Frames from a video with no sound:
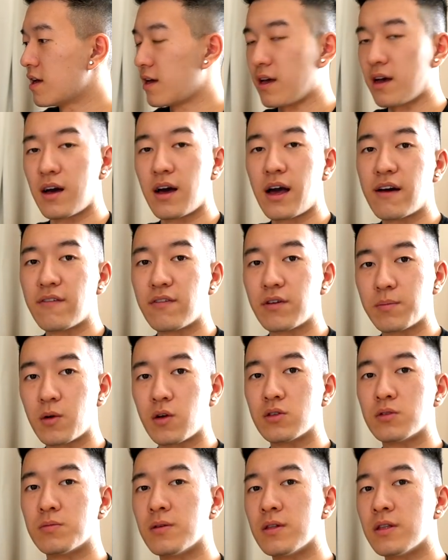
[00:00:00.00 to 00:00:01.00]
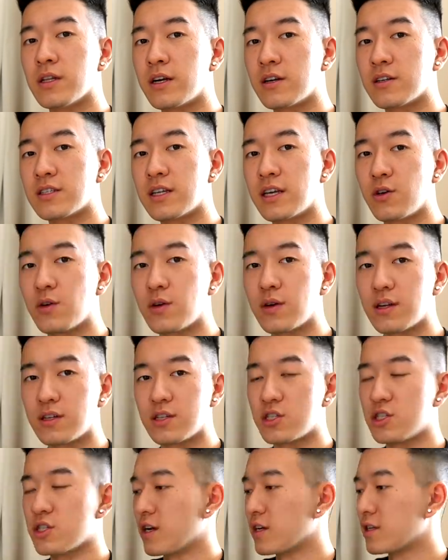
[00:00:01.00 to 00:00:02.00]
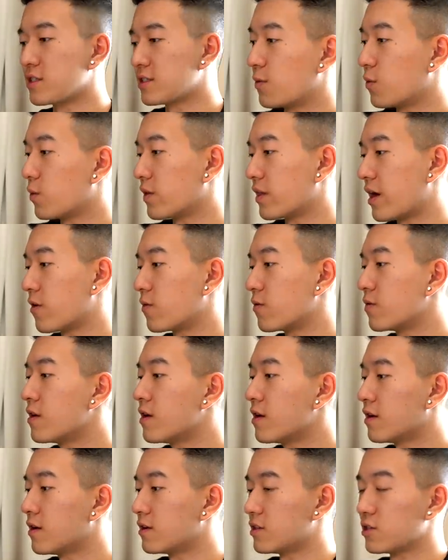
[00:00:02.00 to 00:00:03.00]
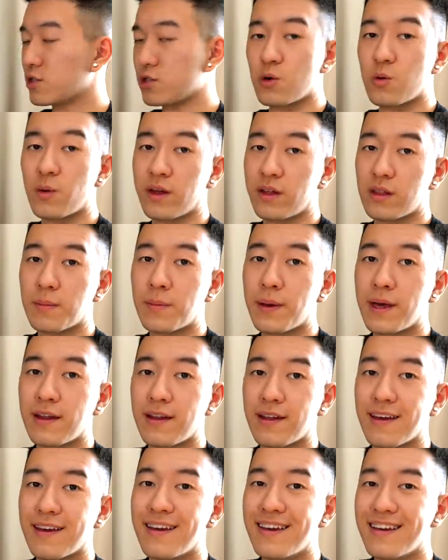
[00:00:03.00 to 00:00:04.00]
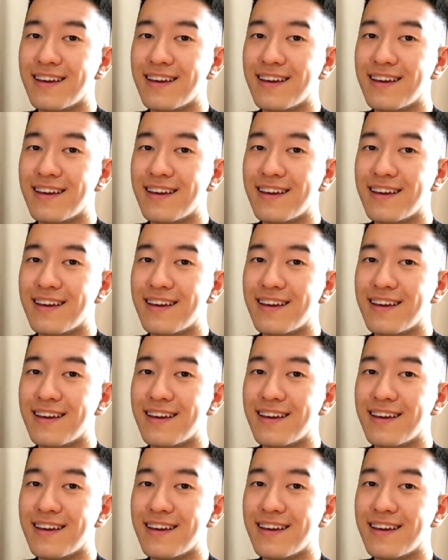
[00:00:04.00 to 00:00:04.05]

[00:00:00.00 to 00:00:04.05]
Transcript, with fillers: uh, having multiple layers that you can adjust without destroying the painting.